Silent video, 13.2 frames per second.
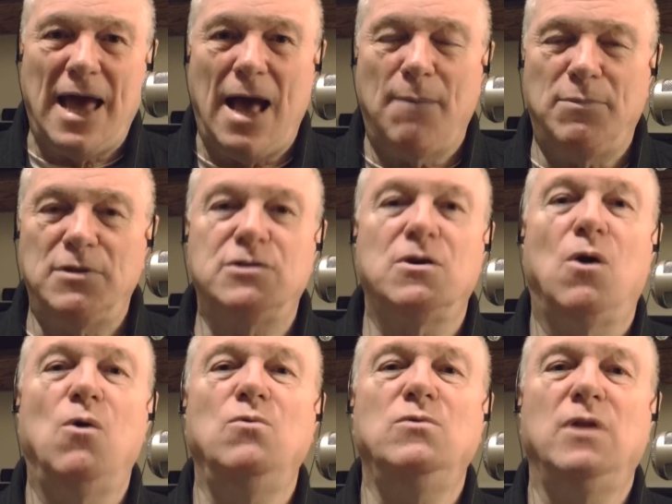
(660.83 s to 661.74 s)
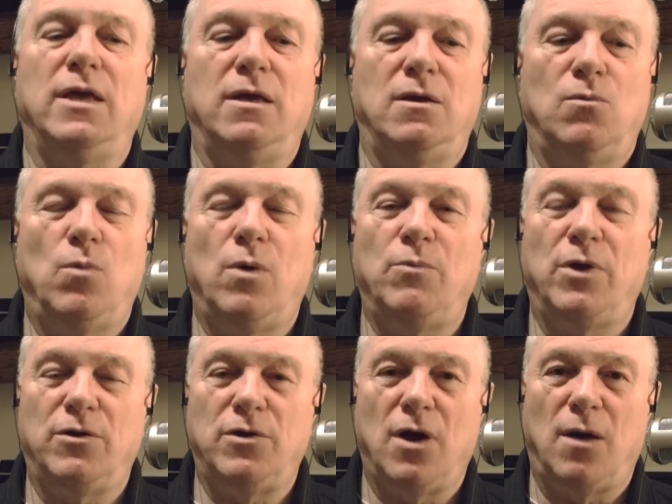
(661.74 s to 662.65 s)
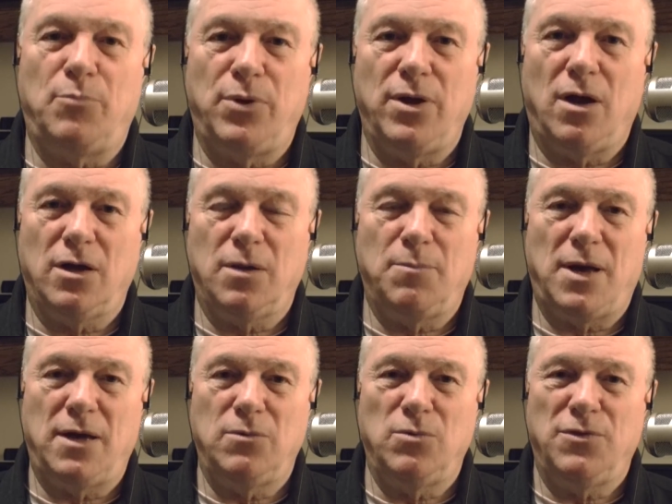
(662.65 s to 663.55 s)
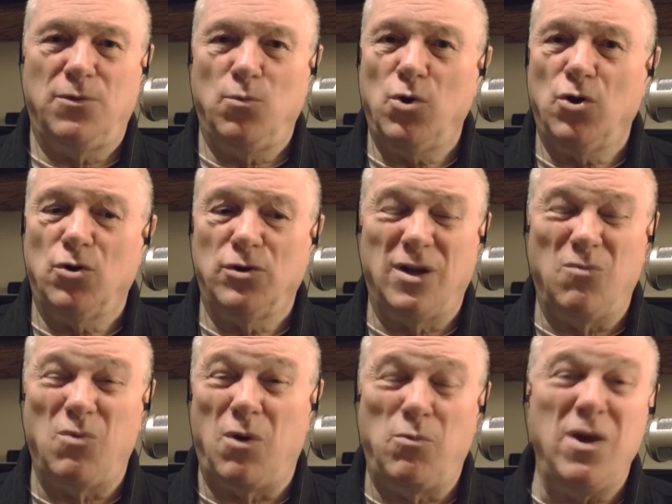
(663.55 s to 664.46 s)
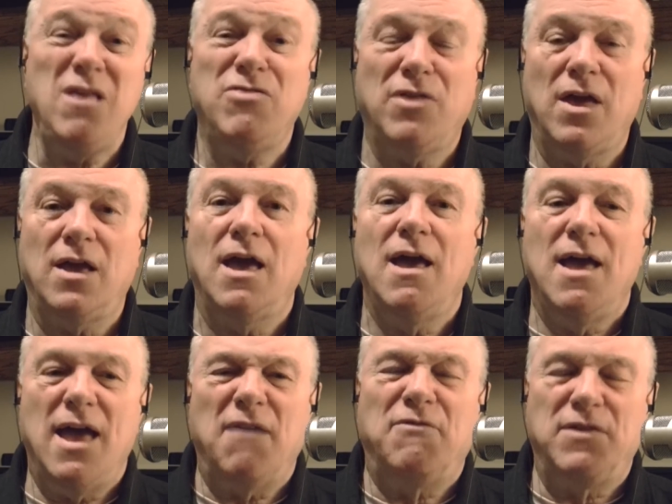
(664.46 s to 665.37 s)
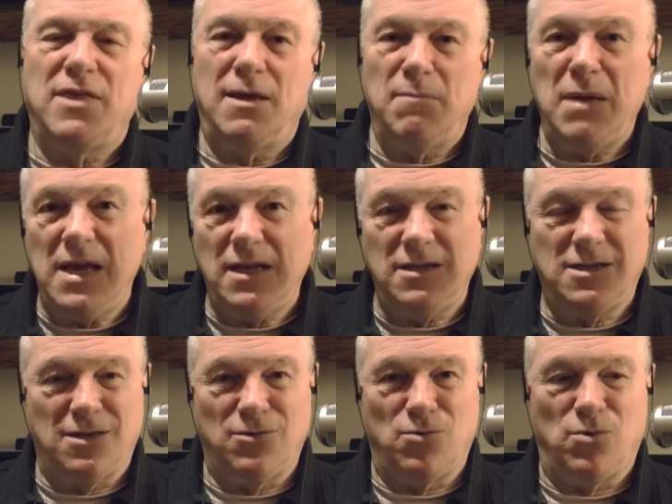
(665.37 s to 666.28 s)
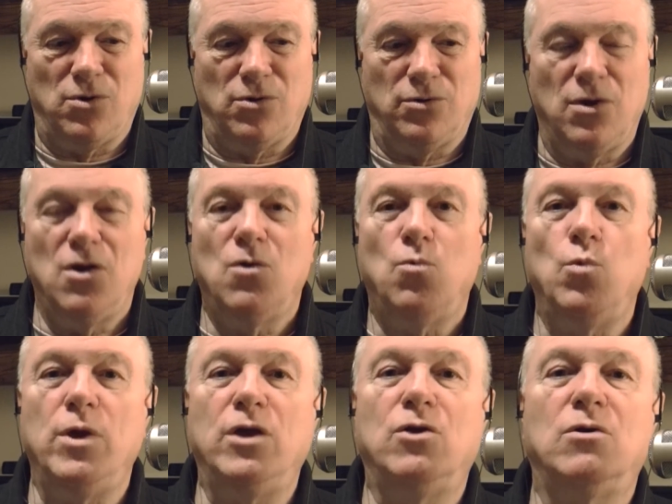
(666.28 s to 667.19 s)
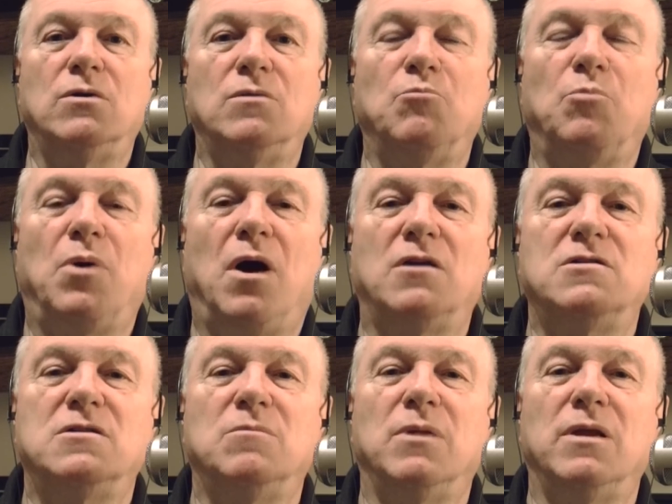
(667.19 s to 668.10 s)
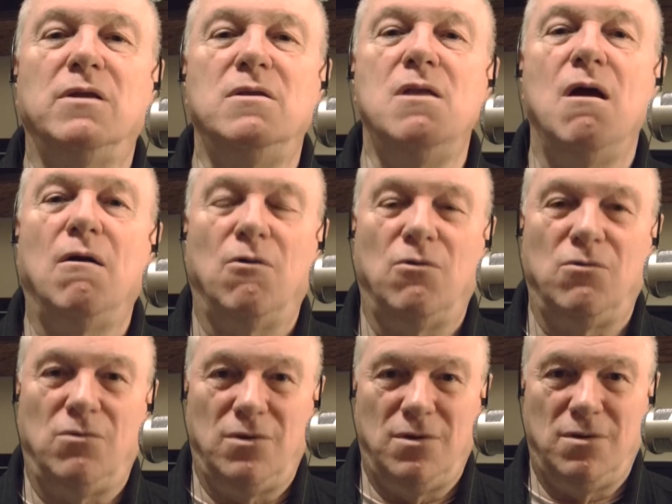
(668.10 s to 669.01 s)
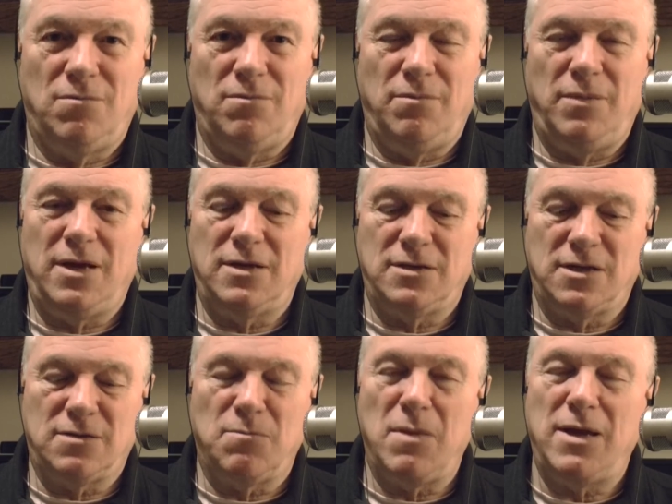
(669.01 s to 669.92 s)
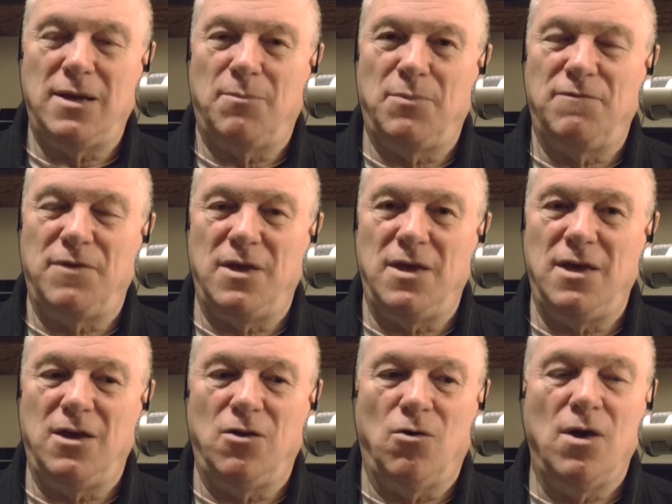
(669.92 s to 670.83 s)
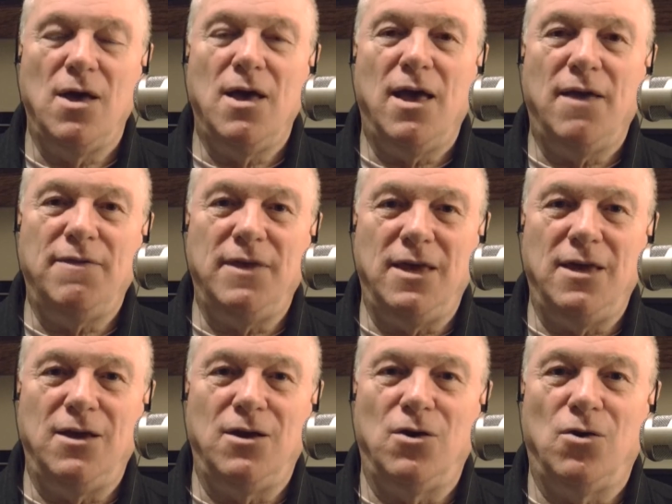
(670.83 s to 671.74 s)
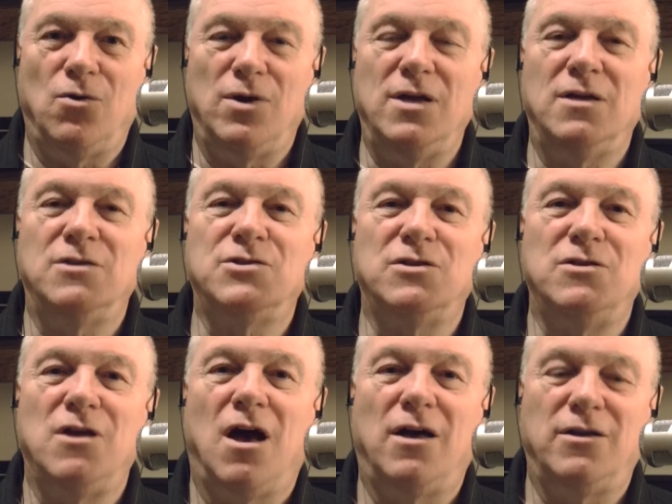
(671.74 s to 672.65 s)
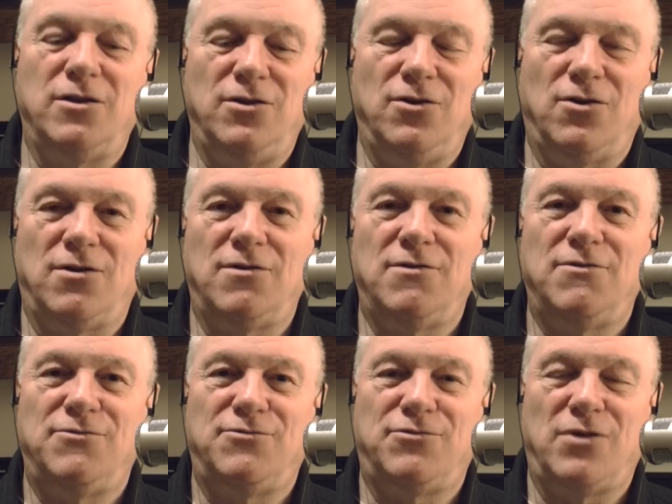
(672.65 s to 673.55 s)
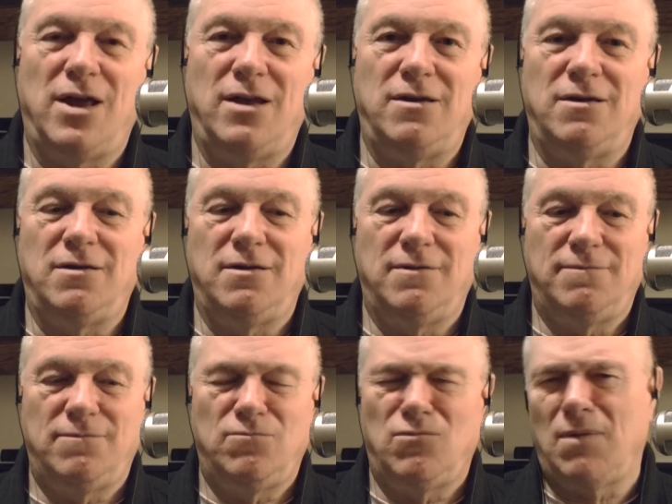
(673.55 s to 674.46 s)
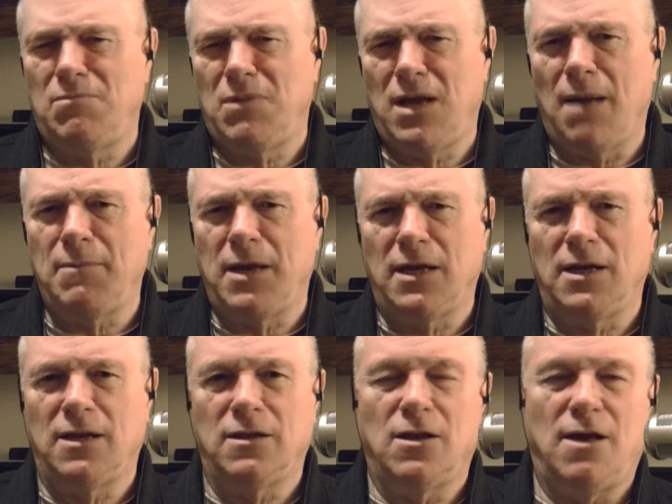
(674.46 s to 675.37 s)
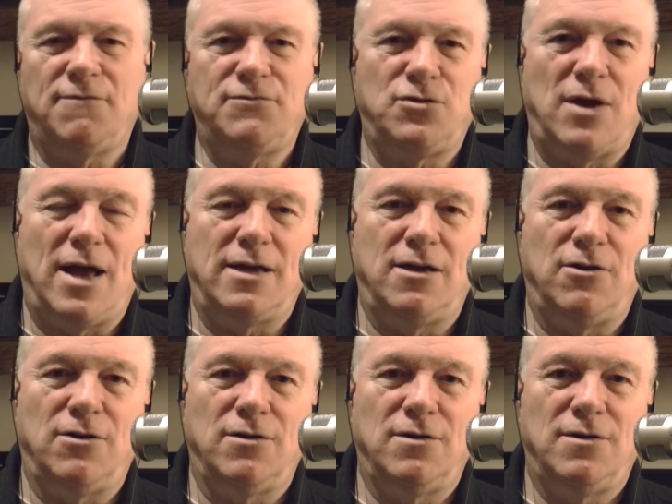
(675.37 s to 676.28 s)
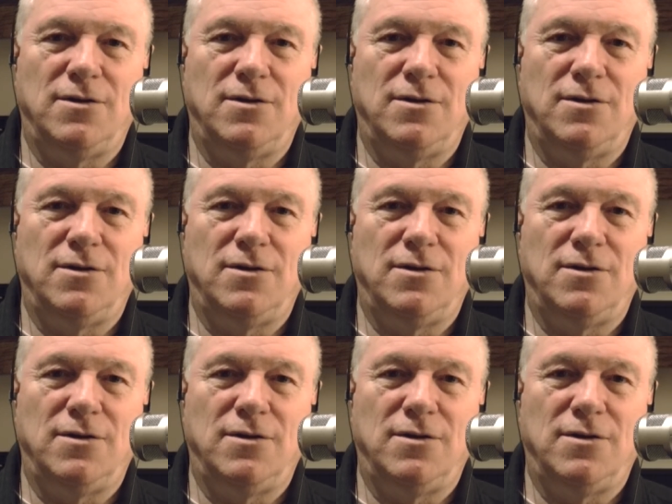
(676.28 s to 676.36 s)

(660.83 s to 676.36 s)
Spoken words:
happens only when we are not preoccupied with the world and what we think everything means in the world. We couldn't possibly know, because it's made up of the ego, and the ego is not your friend. I'm getting a little off track here.